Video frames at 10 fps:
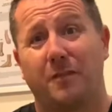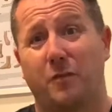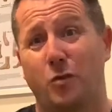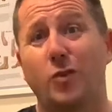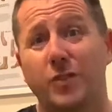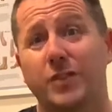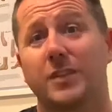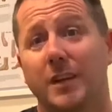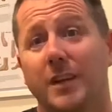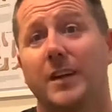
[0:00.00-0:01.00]
for
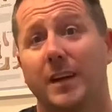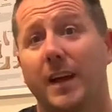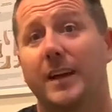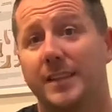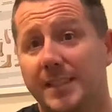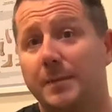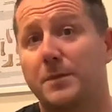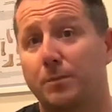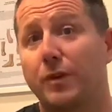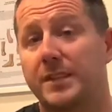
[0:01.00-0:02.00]
us seems
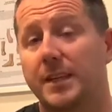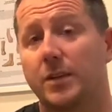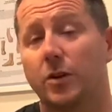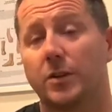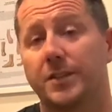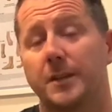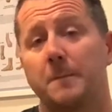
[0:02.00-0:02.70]
pretty good.